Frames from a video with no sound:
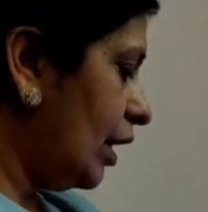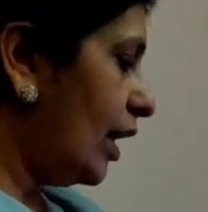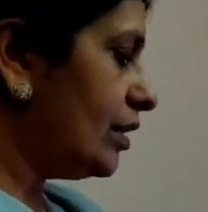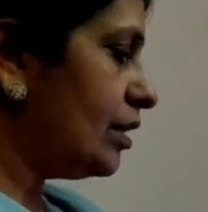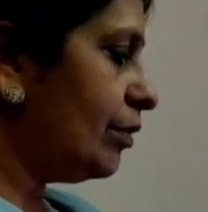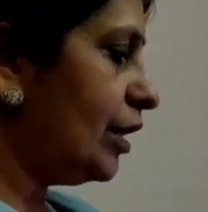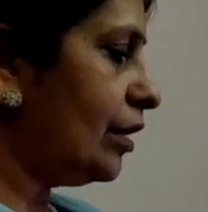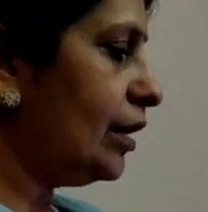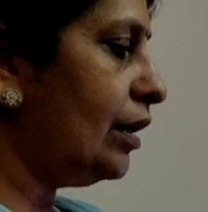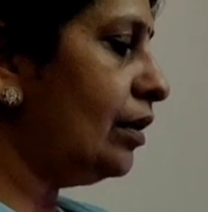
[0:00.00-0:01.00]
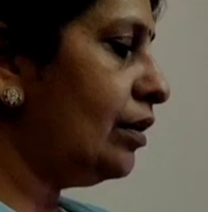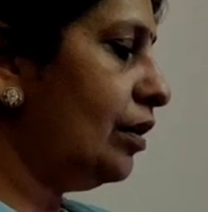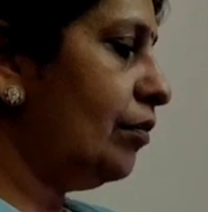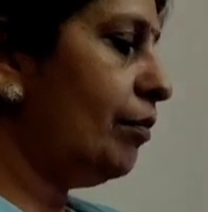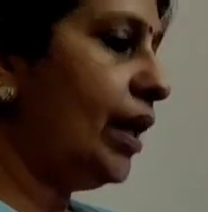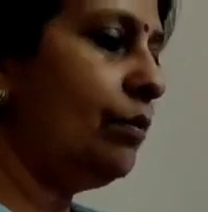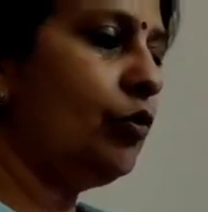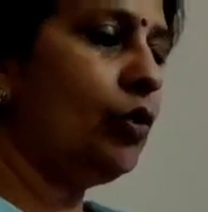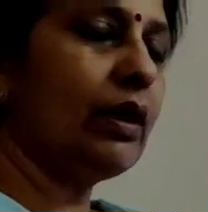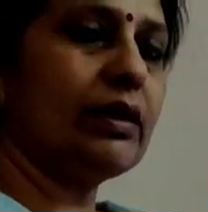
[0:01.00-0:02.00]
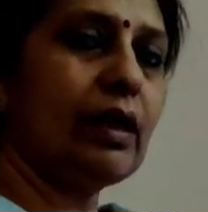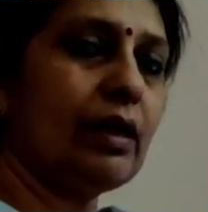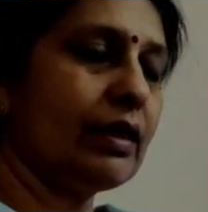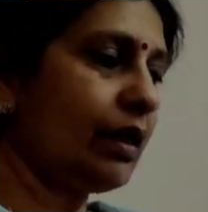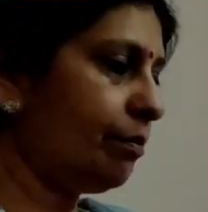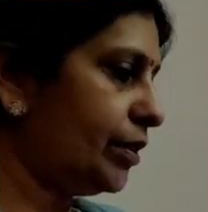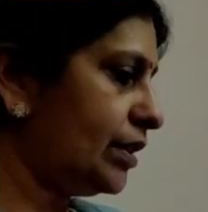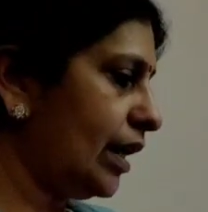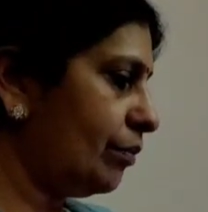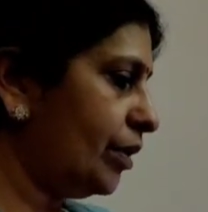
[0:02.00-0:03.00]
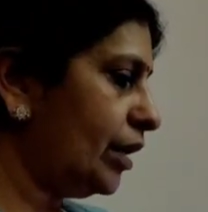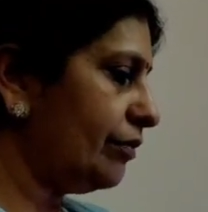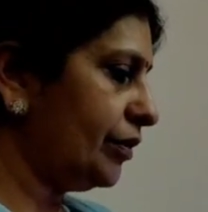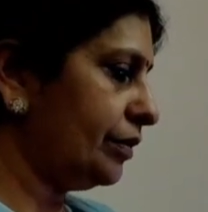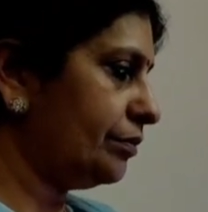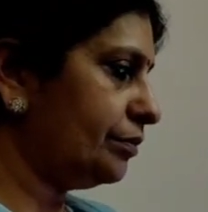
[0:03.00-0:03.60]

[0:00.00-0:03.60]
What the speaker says: and similarly many more examples can be given.